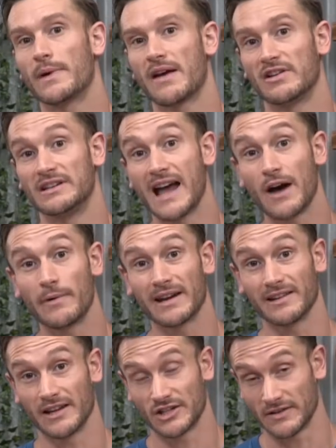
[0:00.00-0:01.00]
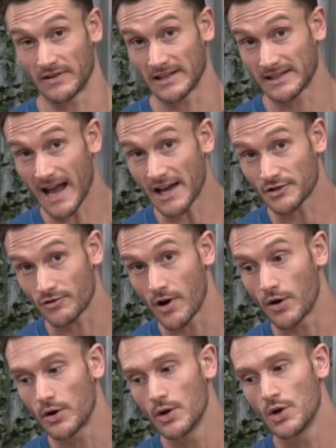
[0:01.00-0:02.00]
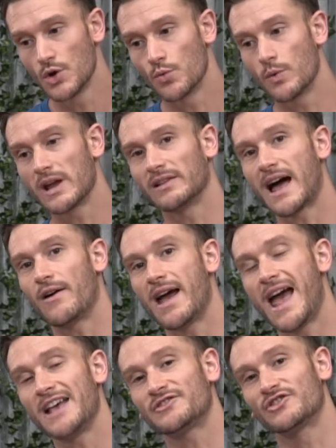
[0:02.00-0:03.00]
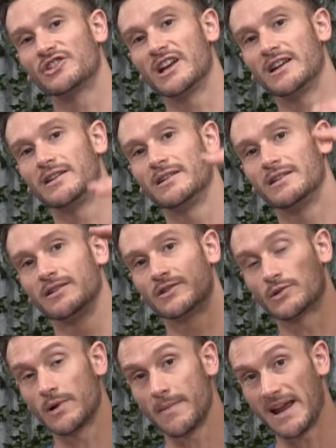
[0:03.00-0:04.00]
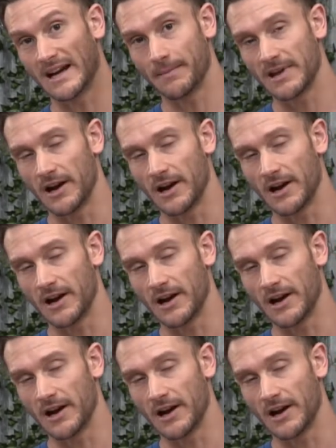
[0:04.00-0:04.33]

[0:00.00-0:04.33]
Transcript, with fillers: when we have a downregulation of testosterone, we allow estrogen to remain up